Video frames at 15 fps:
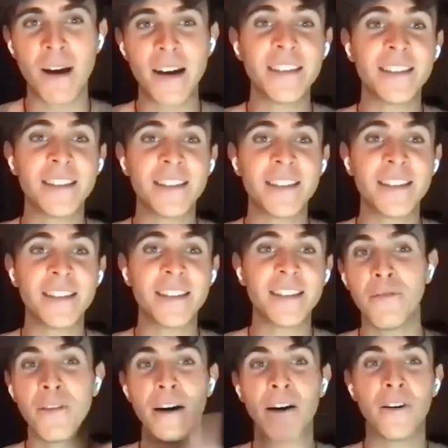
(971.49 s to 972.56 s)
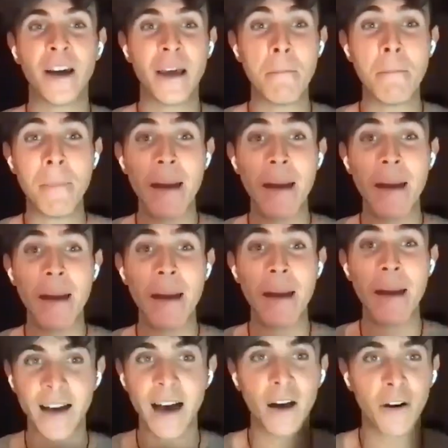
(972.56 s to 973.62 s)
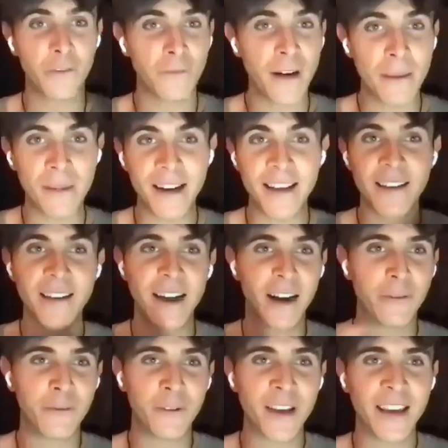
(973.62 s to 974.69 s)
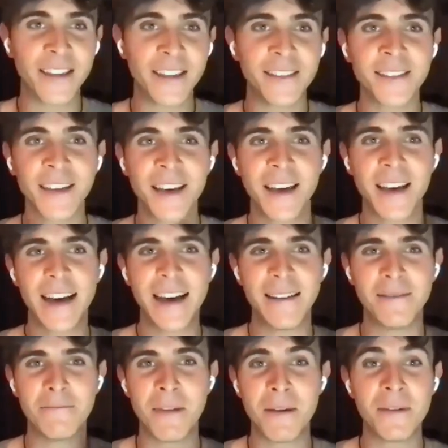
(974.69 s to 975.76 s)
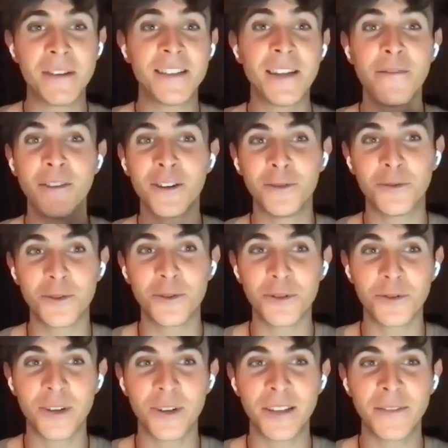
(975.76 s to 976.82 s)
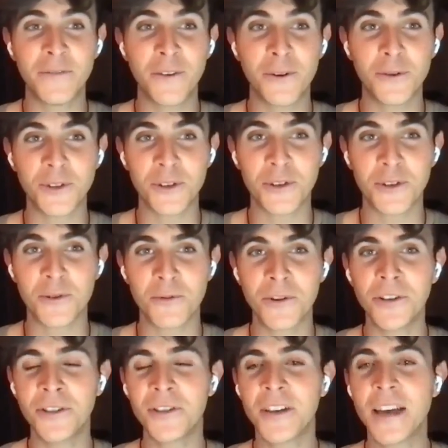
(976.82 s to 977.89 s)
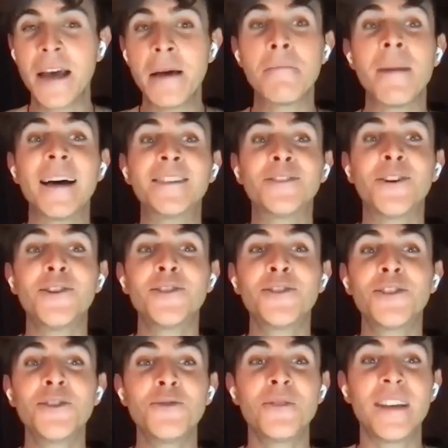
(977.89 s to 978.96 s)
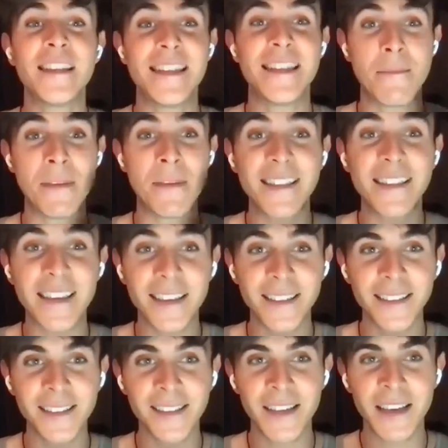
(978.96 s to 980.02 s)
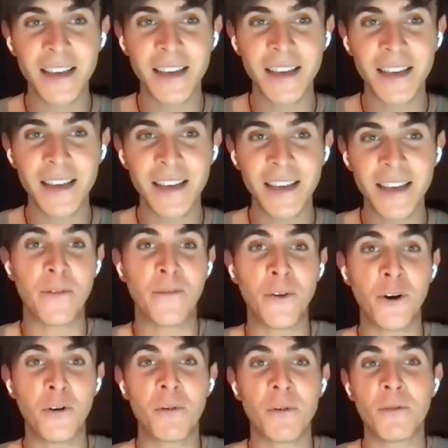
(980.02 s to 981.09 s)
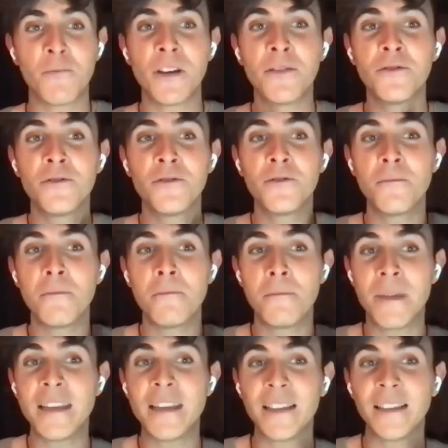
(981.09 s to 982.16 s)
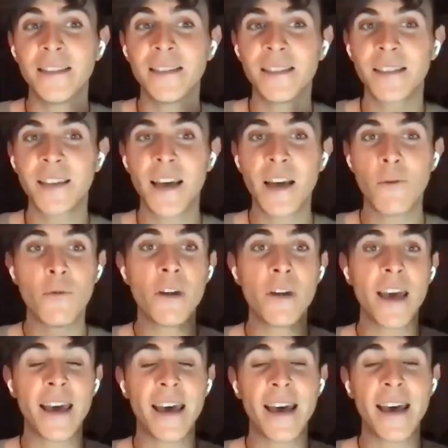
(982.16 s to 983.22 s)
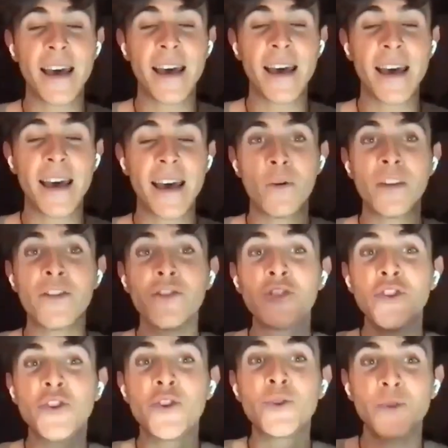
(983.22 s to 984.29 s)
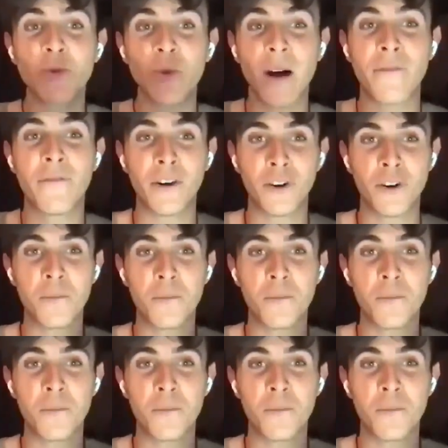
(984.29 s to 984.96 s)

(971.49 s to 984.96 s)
One is the one of our environment, our family, our friends, and maybe it's difficult to you to get focused on your work, but also during the meetings, because before when we do meetings, we don't used to have our